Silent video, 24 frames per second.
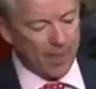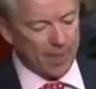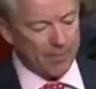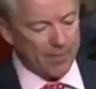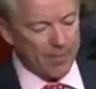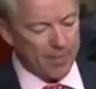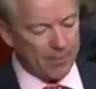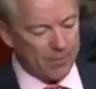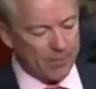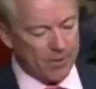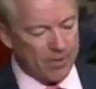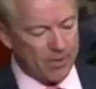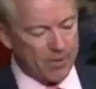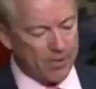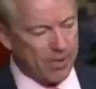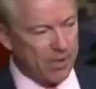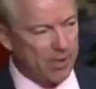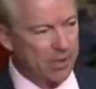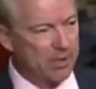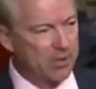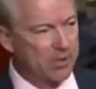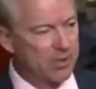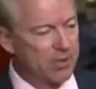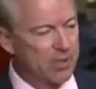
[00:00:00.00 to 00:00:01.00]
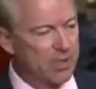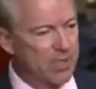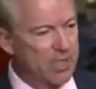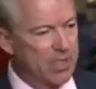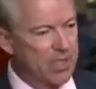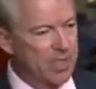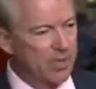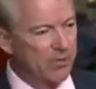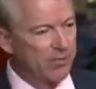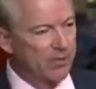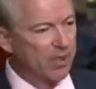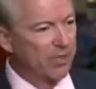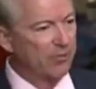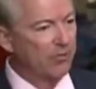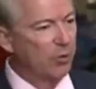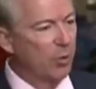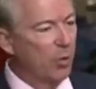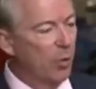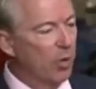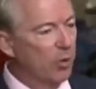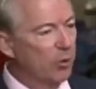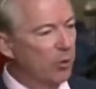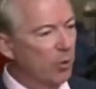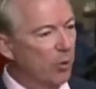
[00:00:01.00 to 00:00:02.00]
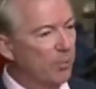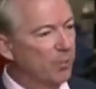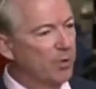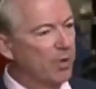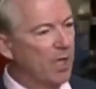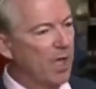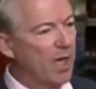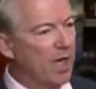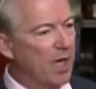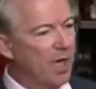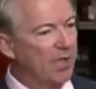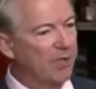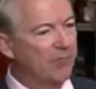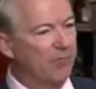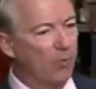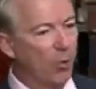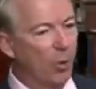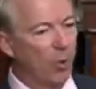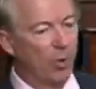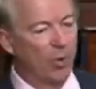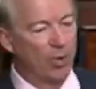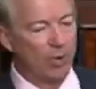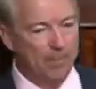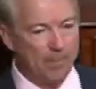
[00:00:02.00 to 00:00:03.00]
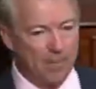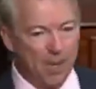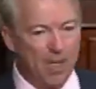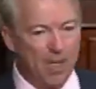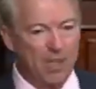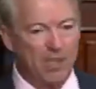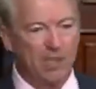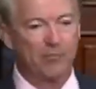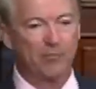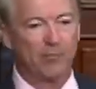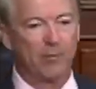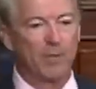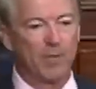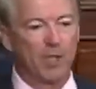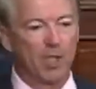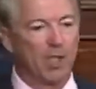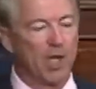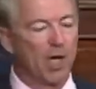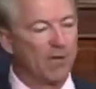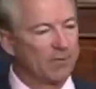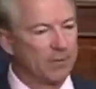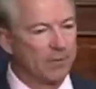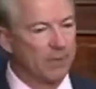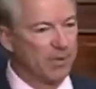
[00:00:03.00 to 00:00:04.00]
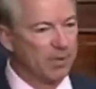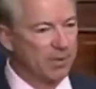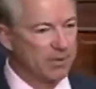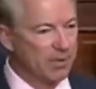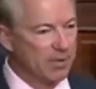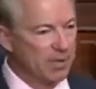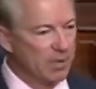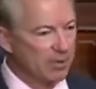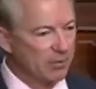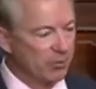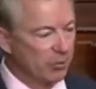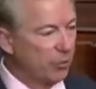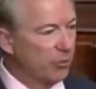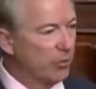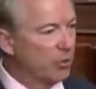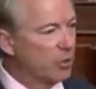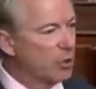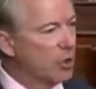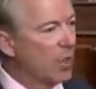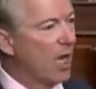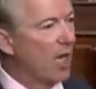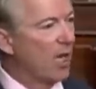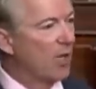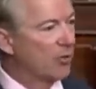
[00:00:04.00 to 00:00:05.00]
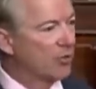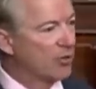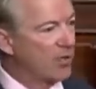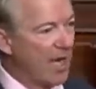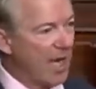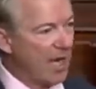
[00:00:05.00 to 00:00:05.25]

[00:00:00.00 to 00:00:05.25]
my amendment says that if you want to apply for money from the government through the child